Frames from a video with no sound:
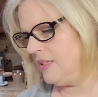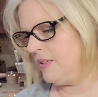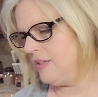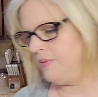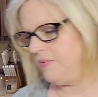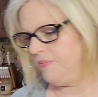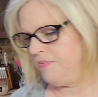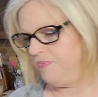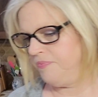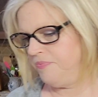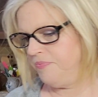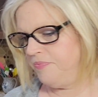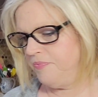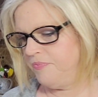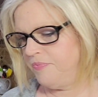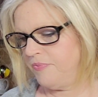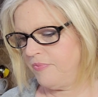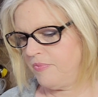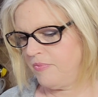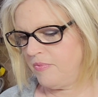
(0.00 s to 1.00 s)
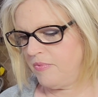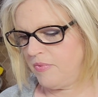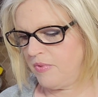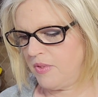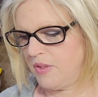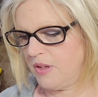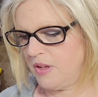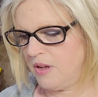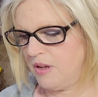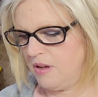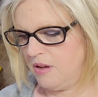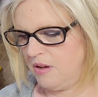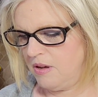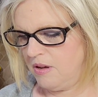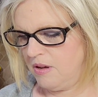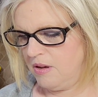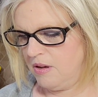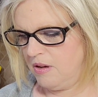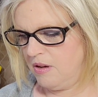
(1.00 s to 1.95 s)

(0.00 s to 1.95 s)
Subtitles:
[no speech]